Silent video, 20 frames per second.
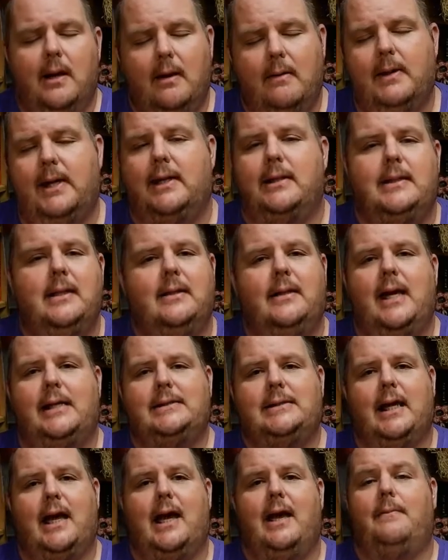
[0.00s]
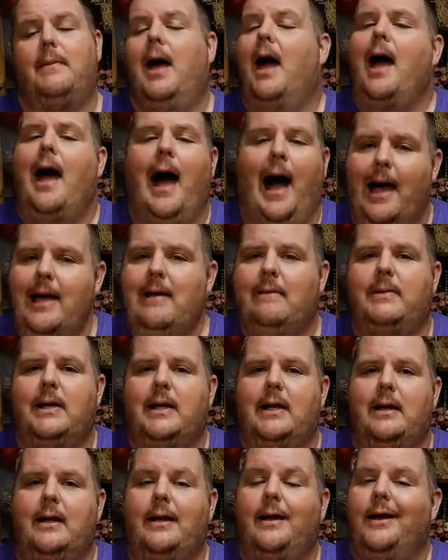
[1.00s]
But until next time, I have been
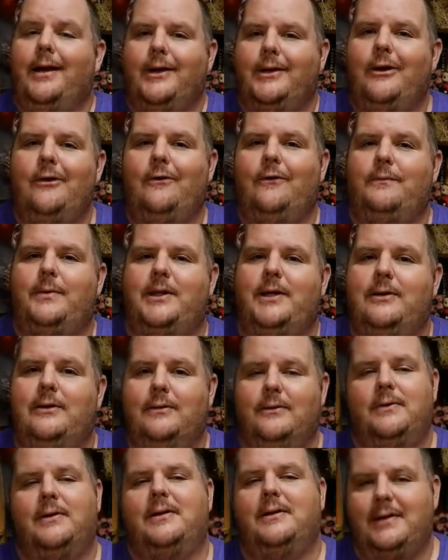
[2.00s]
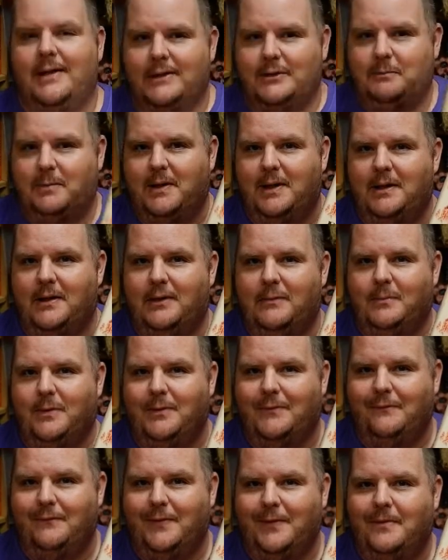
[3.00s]
E, you have been you, this has been another
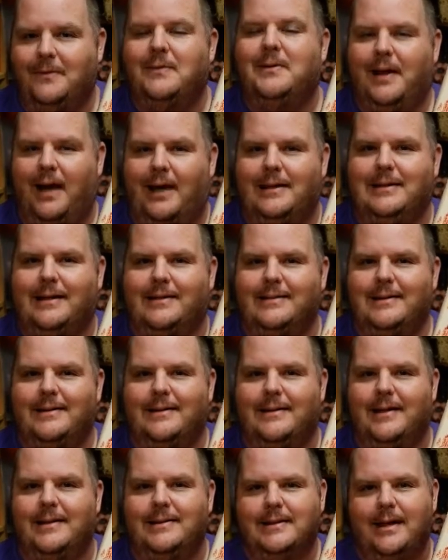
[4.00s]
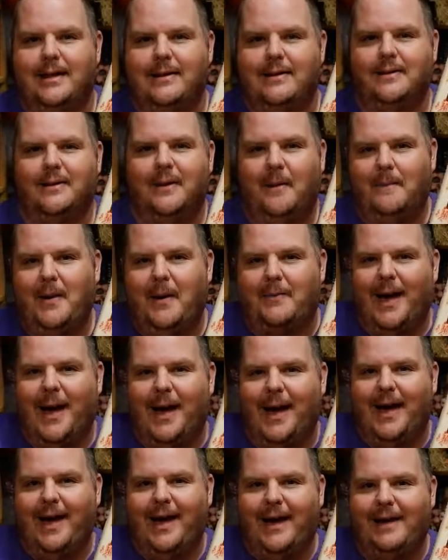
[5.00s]
book review. I'll talk to you guys later.
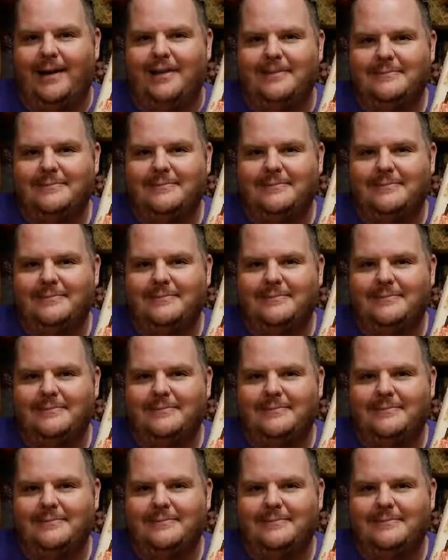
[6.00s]
Bye-bye!